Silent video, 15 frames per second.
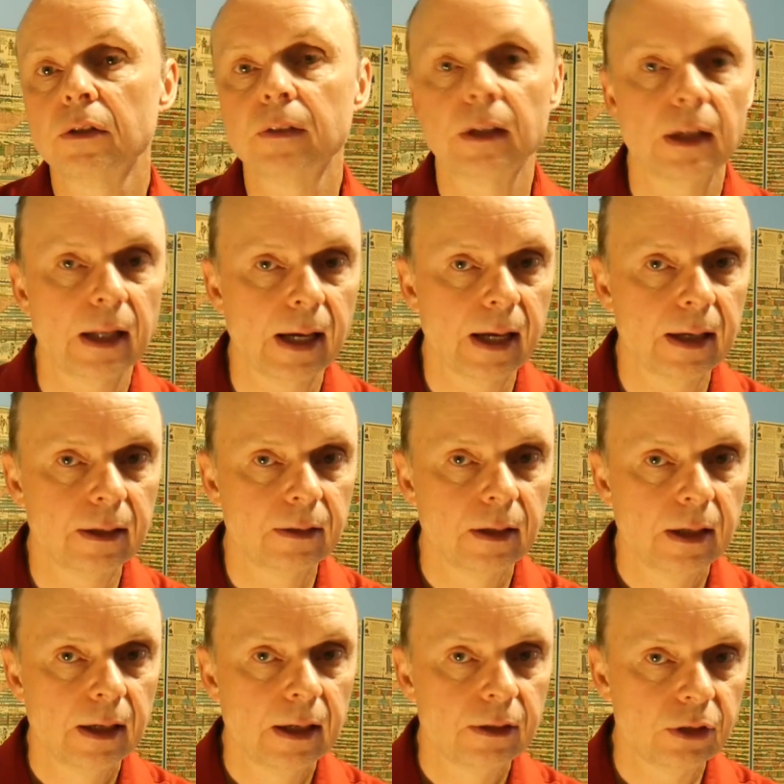of the land
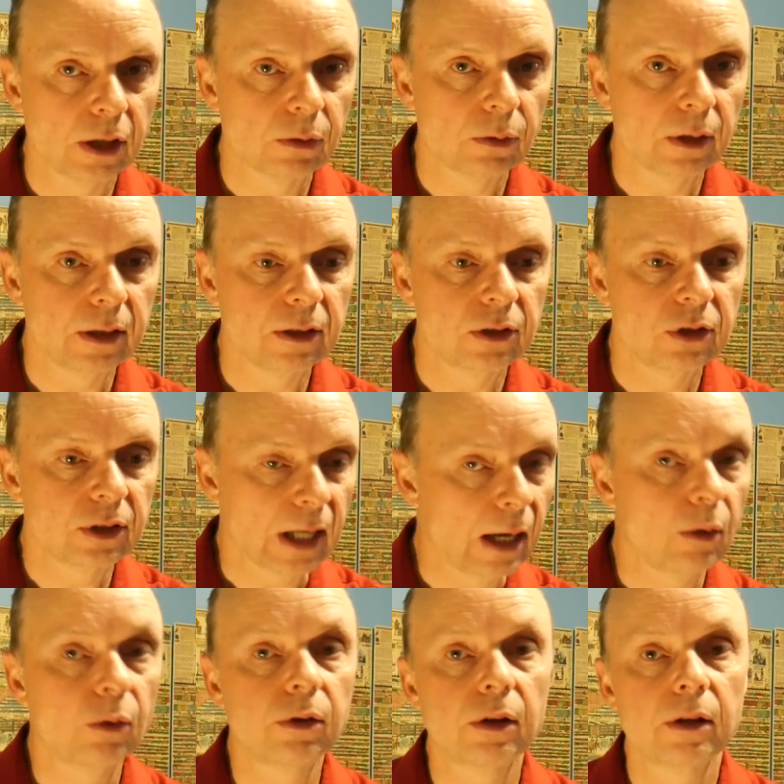generally
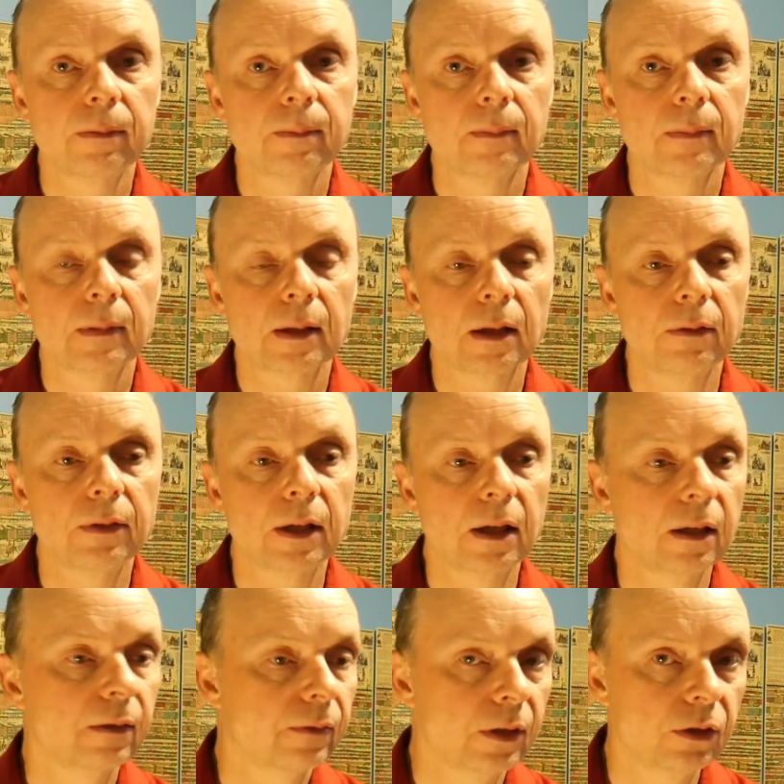south of the
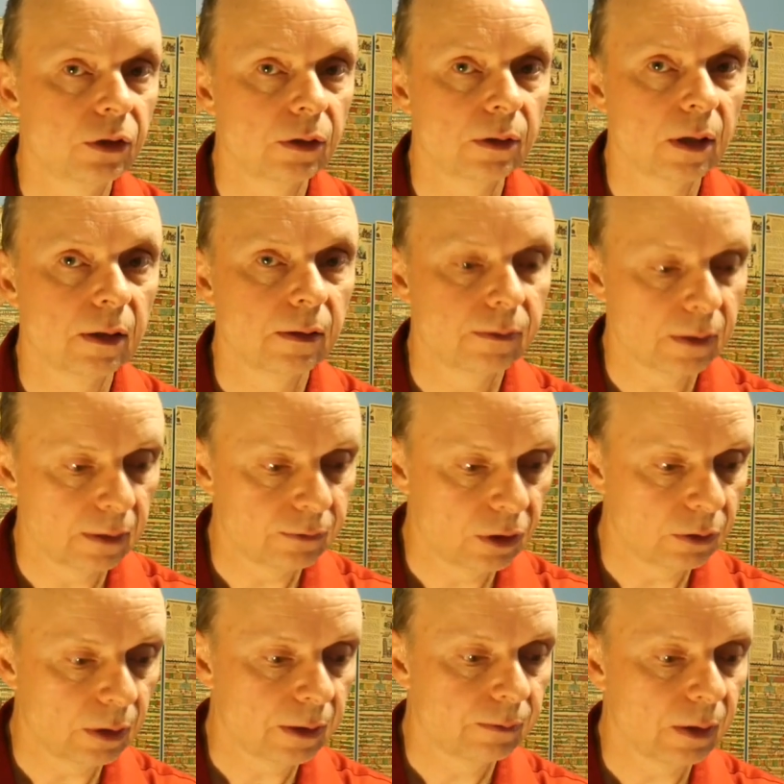king of the
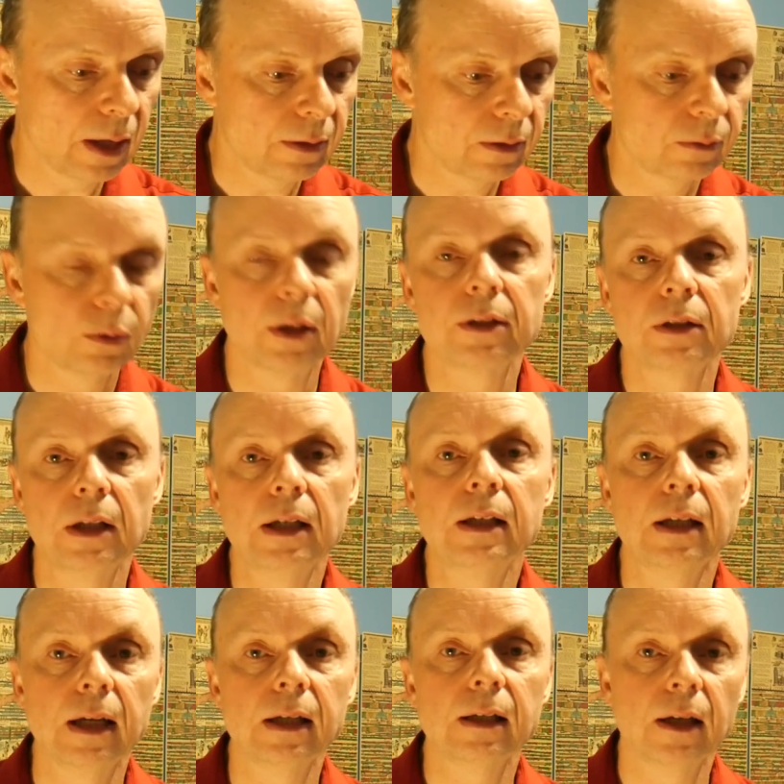Judah was the
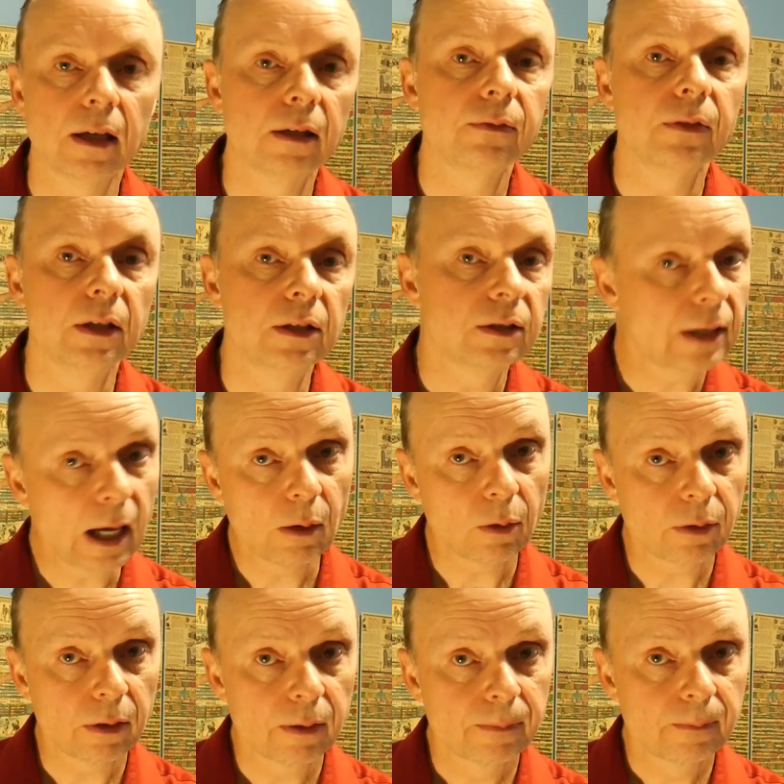king of the
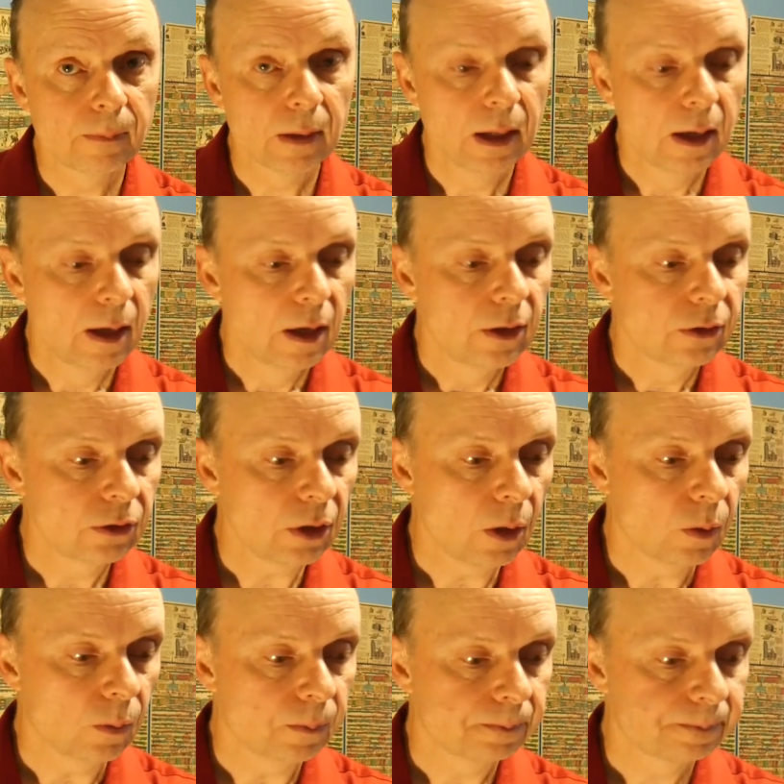south.
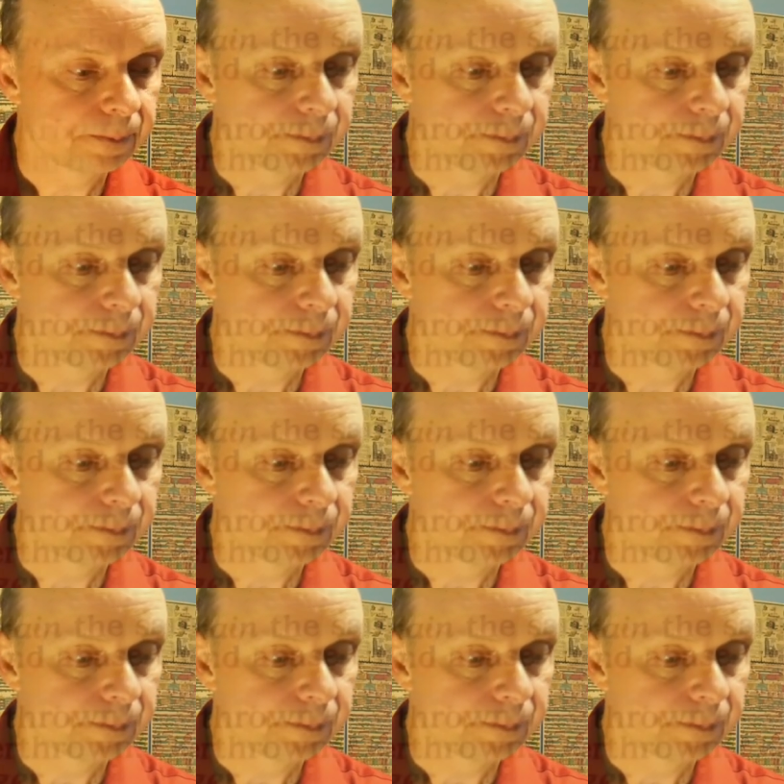So,